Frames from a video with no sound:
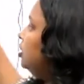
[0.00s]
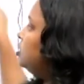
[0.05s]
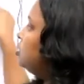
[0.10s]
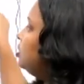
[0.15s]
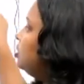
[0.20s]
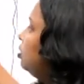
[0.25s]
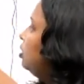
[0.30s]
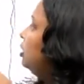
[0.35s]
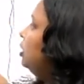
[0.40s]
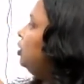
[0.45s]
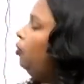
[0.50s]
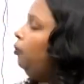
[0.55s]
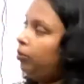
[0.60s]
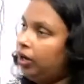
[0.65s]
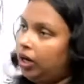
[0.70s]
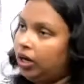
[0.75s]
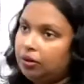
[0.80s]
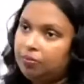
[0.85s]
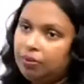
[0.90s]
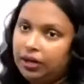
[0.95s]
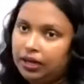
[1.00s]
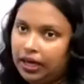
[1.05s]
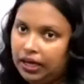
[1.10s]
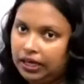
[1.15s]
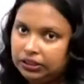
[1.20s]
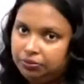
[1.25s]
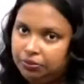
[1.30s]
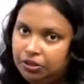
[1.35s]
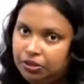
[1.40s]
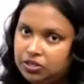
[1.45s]
this whole denominator by
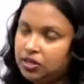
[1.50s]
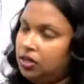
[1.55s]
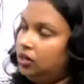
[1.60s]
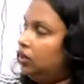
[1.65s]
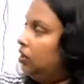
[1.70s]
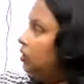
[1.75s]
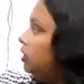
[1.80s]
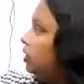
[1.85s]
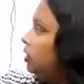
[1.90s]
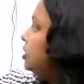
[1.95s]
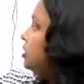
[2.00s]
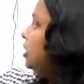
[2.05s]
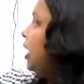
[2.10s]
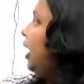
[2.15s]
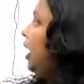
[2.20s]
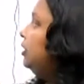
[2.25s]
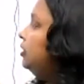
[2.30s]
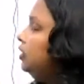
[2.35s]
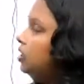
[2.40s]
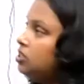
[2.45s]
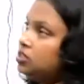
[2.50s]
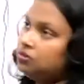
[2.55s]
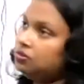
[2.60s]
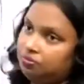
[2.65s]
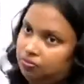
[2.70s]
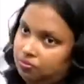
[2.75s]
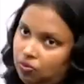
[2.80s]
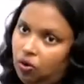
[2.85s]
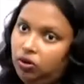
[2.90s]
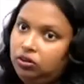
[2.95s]
x means what? This and this
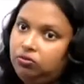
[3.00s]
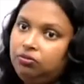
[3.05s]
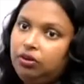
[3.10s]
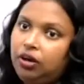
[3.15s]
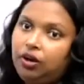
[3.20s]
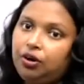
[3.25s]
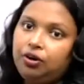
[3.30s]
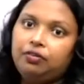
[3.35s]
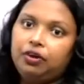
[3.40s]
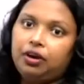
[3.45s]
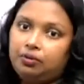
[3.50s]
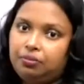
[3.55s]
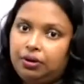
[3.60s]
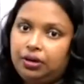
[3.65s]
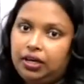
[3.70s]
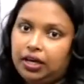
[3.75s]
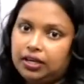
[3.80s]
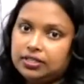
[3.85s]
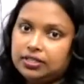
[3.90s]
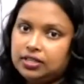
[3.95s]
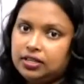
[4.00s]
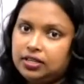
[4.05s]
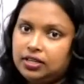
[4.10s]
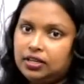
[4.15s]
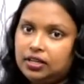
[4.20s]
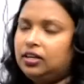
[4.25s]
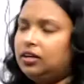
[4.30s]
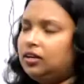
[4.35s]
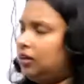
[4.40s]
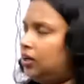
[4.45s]
both we have to divide by x.
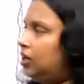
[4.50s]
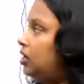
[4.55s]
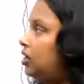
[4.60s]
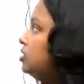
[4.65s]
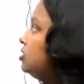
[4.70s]
Okay,